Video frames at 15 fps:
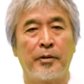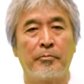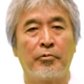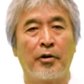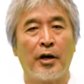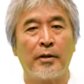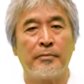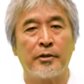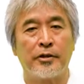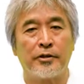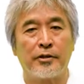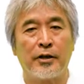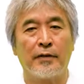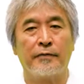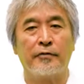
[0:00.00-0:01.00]

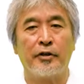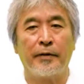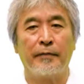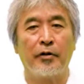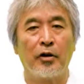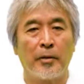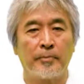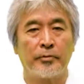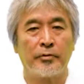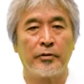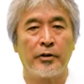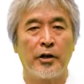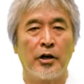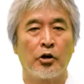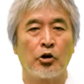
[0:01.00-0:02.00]
primates have developed
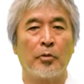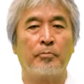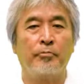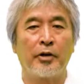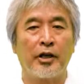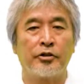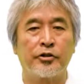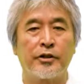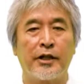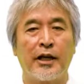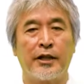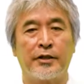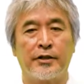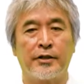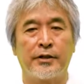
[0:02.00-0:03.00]
complex
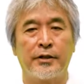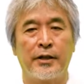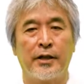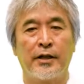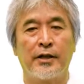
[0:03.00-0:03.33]
guts,